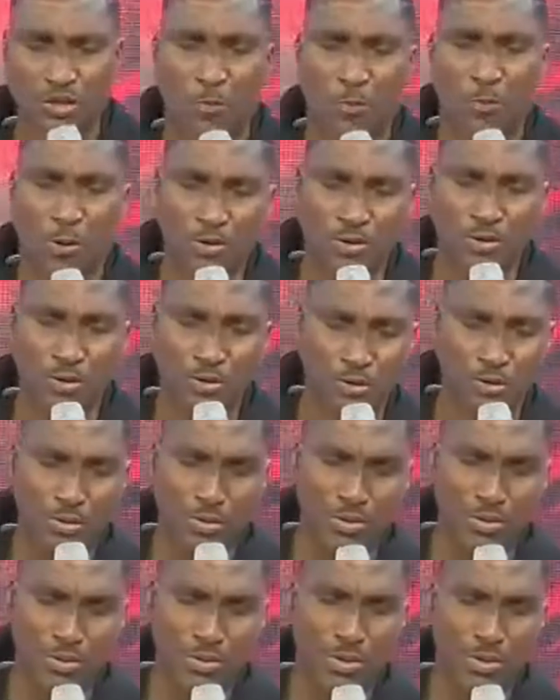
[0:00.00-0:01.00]
upon you.
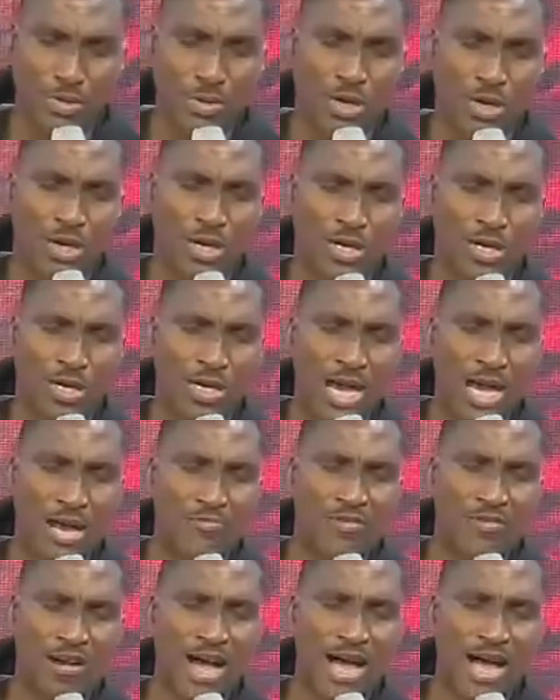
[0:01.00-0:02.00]

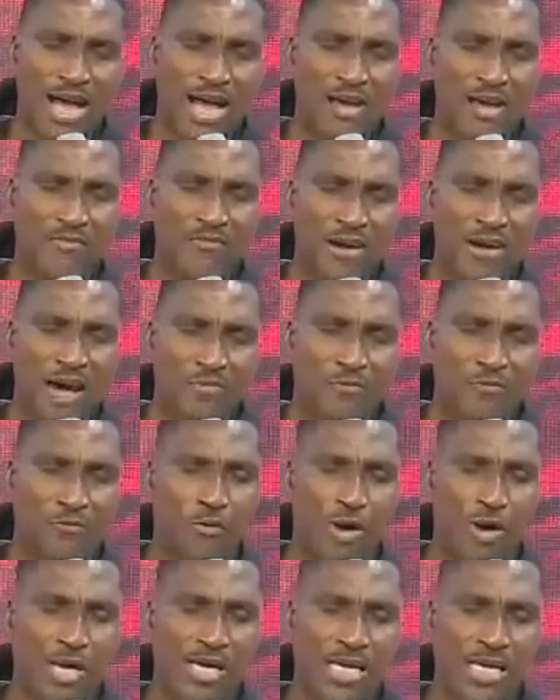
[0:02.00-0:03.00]
Never ever
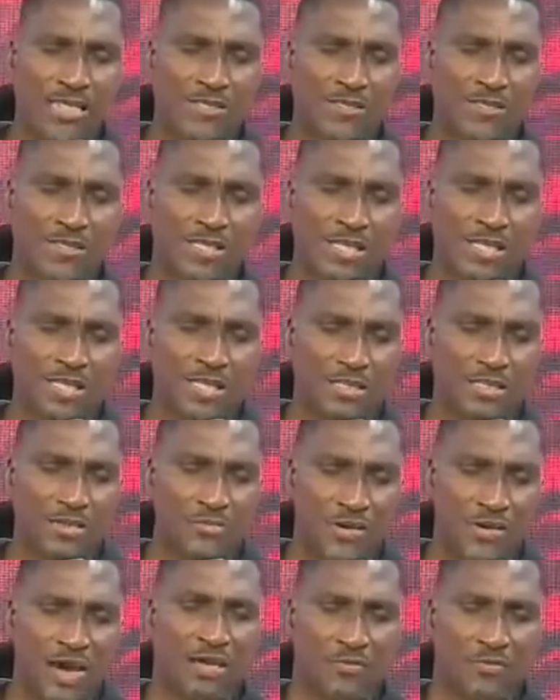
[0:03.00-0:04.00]
forget this.
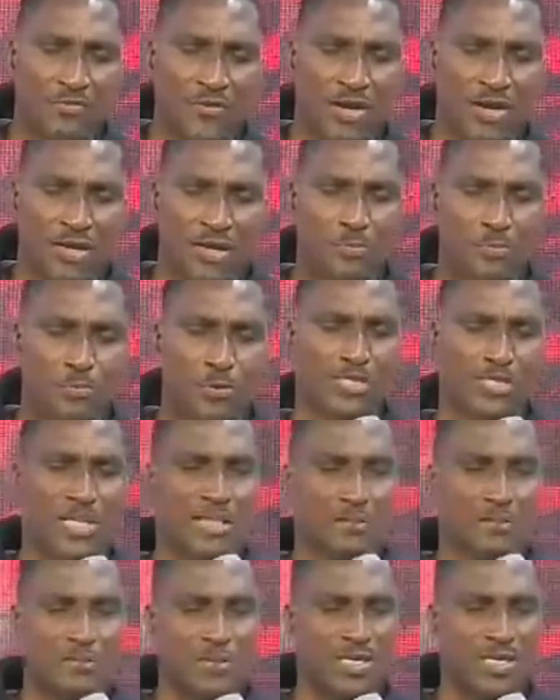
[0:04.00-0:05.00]
Very, very
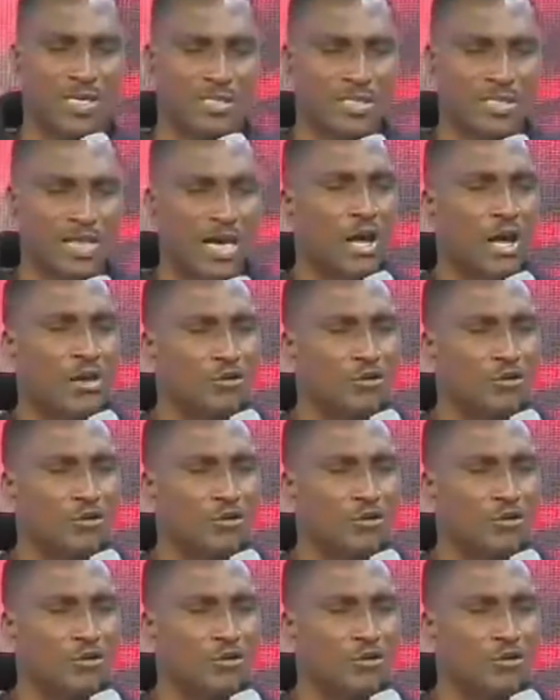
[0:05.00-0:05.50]
important, please.